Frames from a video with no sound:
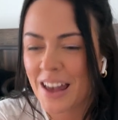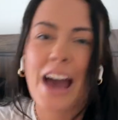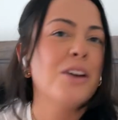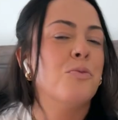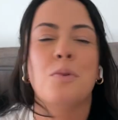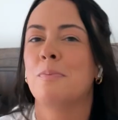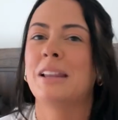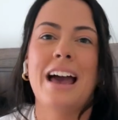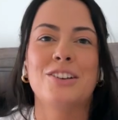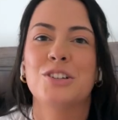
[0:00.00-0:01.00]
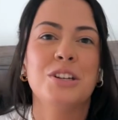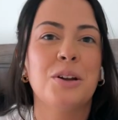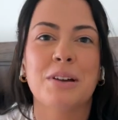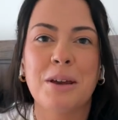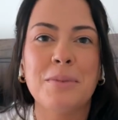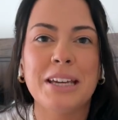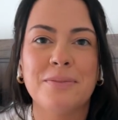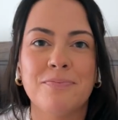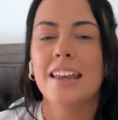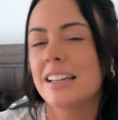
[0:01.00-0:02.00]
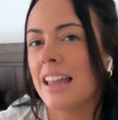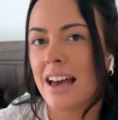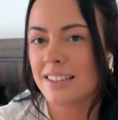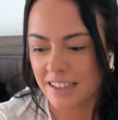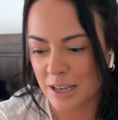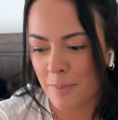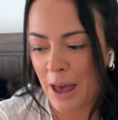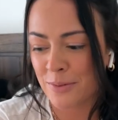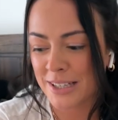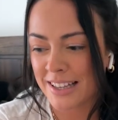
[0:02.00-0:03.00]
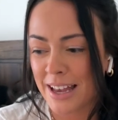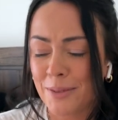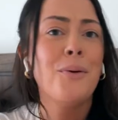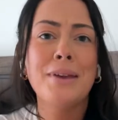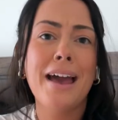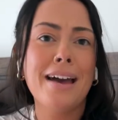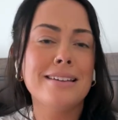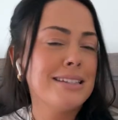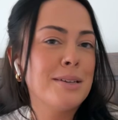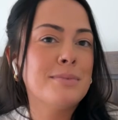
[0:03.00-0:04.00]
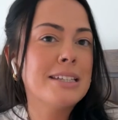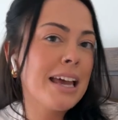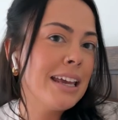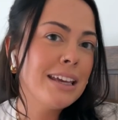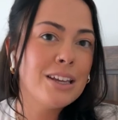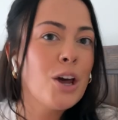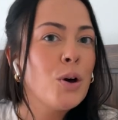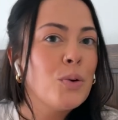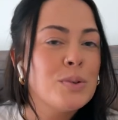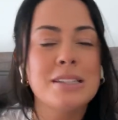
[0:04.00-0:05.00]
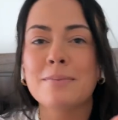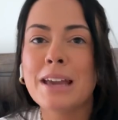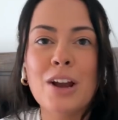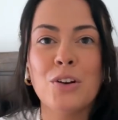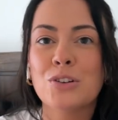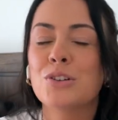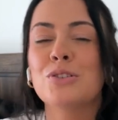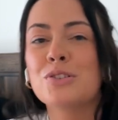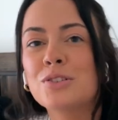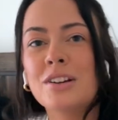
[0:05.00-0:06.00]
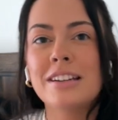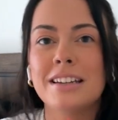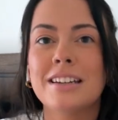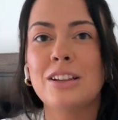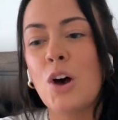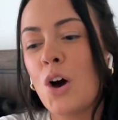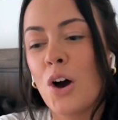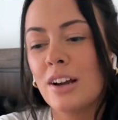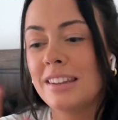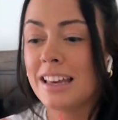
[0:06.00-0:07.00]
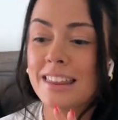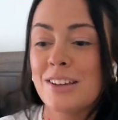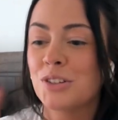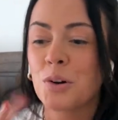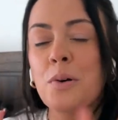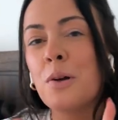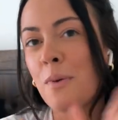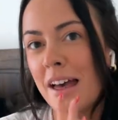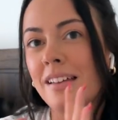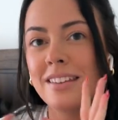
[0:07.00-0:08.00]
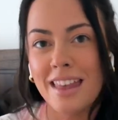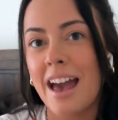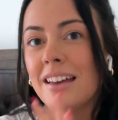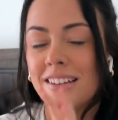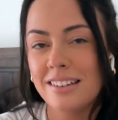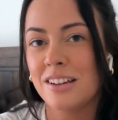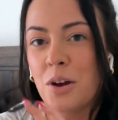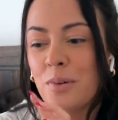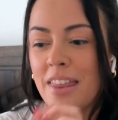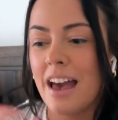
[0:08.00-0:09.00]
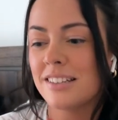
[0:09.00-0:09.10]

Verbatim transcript: I have whiplash. You know what I mean? In the last clip, I was like, oh yeah, it seems like, you know, some characters are starting to get along and like things are going well and that, and you know, in that